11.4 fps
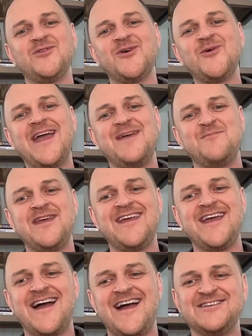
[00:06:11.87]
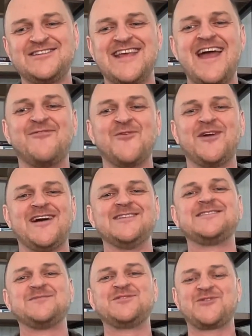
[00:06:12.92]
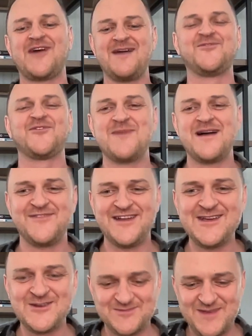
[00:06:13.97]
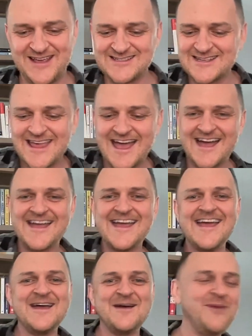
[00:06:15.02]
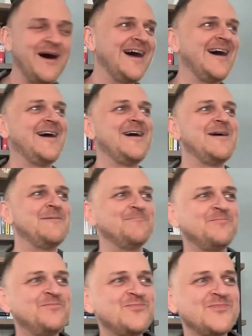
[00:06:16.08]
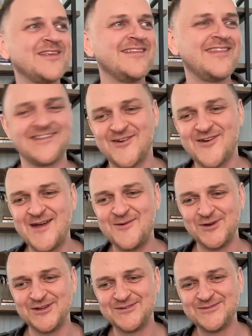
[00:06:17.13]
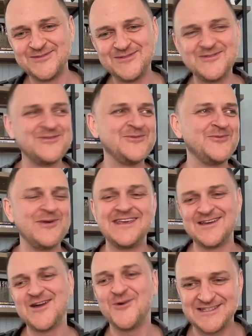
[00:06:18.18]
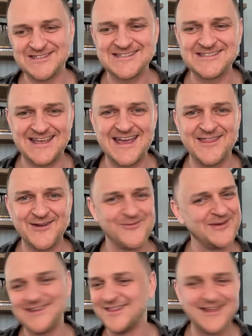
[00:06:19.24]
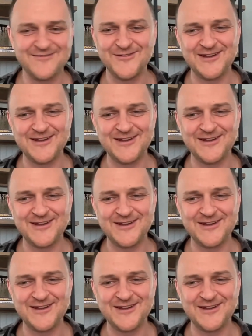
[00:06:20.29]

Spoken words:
Don't hate me. Everyone unsubscribed from my videos because of that. But that's all right. Well, we can coexist together and we can love one